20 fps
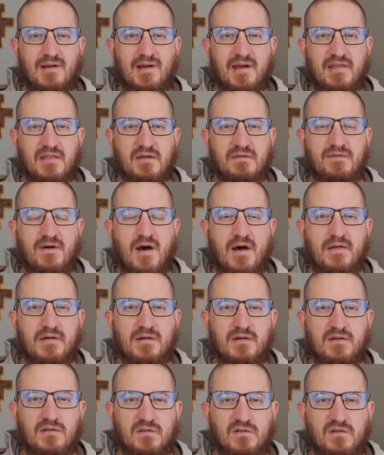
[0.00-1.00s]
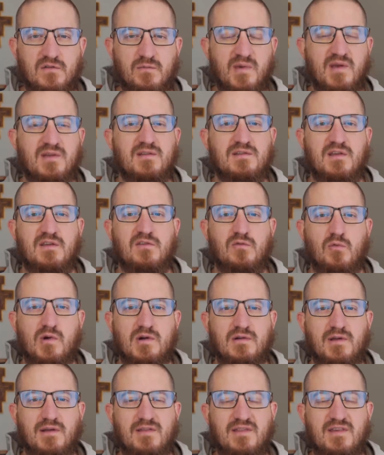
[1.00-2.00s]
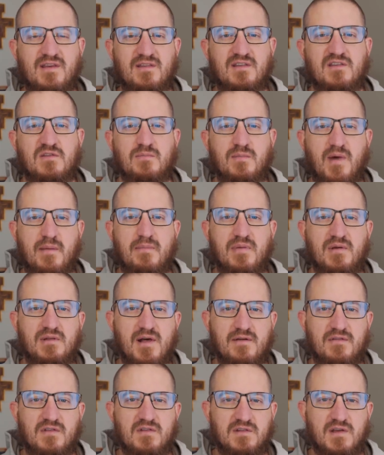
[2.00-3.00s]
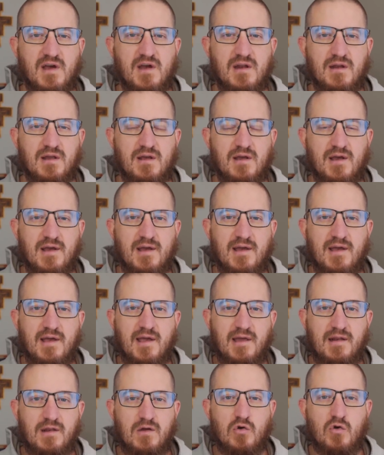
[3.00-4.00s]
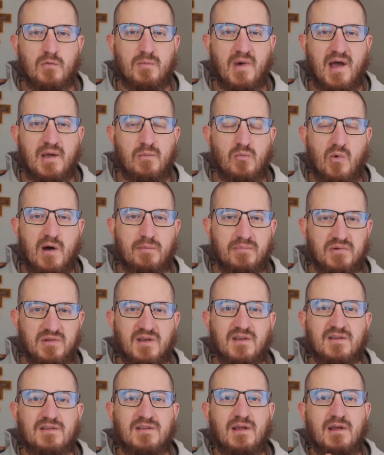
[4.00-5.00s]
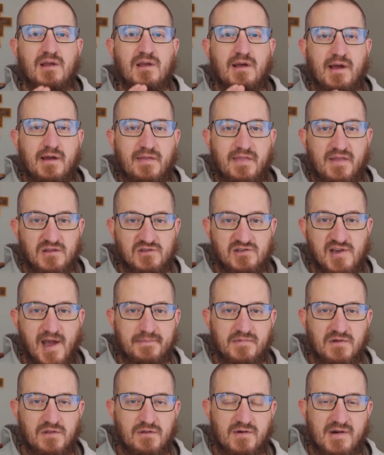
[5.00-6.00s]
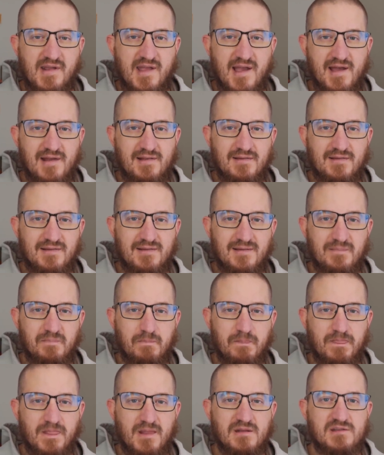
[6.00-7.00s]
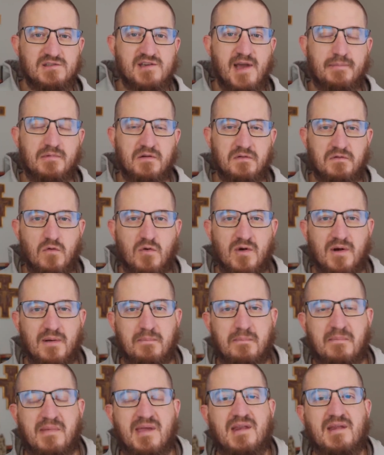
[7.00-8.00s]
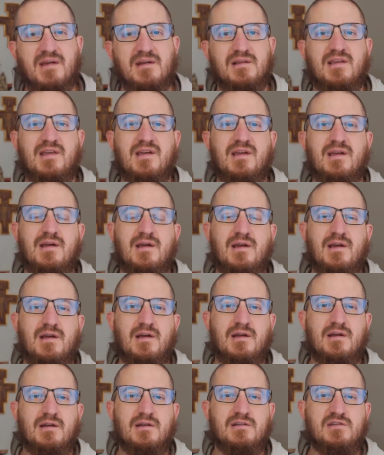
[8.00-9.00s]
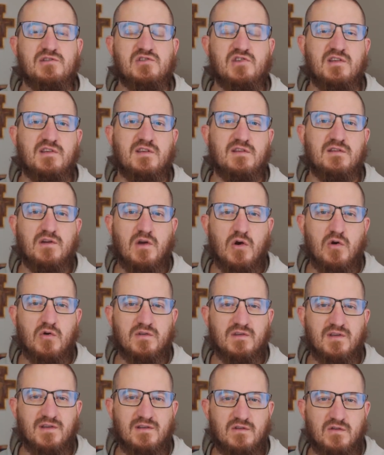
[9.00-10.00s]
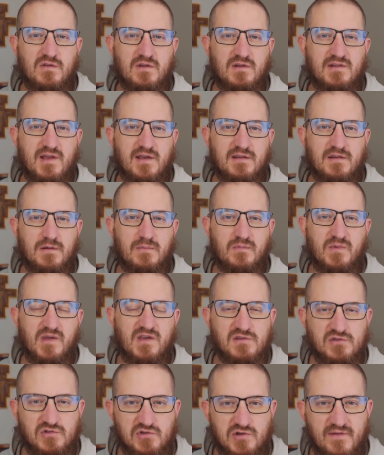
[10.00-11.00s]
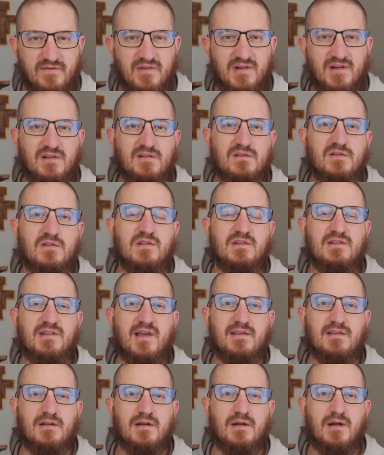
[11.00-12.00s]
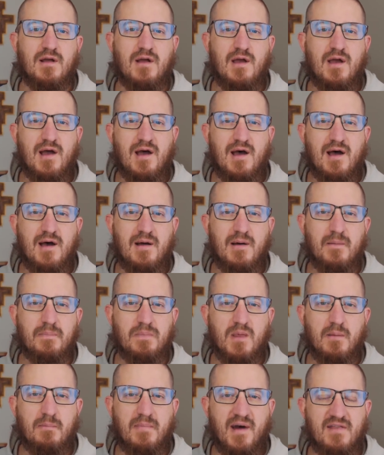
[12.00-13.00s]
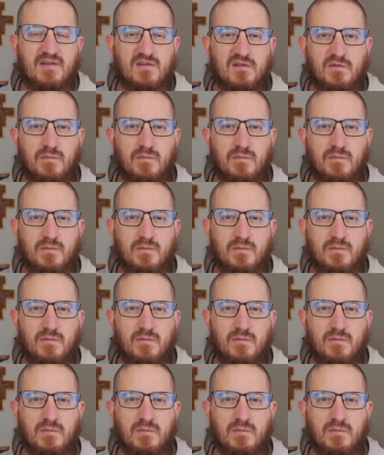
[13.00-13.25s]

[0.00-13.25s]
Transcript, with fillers: and the Father speaks these words, like, This is my beloved Son, in whom I am well pleased. Then chapter 3 ends. Chapter 4 immediately Jesus goes into the desert. He's driven into the desert um, by the